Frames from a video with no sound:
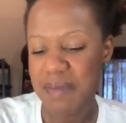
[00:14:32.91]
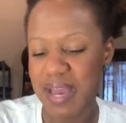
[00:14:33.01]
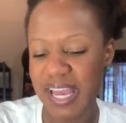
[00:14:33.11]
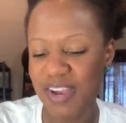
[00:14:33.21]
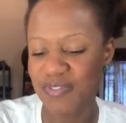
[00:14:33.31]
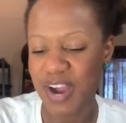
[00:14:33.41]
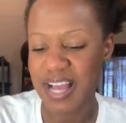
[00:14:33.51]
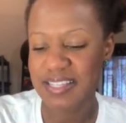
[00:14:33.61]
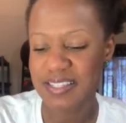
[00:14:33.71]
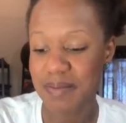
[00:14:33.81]
making
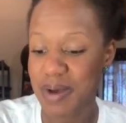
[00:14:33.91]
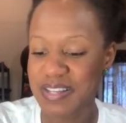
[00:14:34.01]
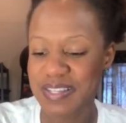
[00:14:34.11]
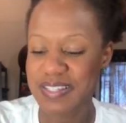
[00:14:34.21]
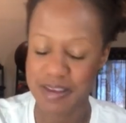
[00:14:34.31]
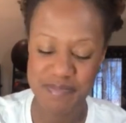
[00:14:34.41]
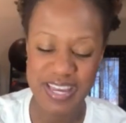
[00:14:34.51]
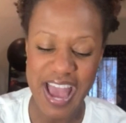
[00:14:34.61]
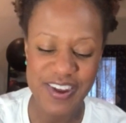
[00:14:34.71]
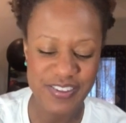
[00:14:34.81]
friends, puzzles, and
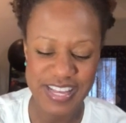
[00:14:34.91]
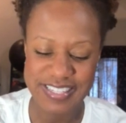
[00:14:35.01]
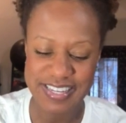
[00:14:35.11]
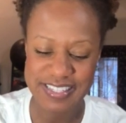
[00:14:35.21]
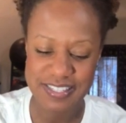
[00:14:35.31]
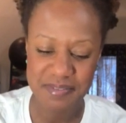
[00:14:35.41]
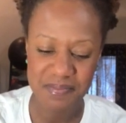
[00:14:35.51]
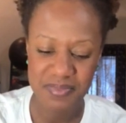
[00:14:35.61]
piano lessons.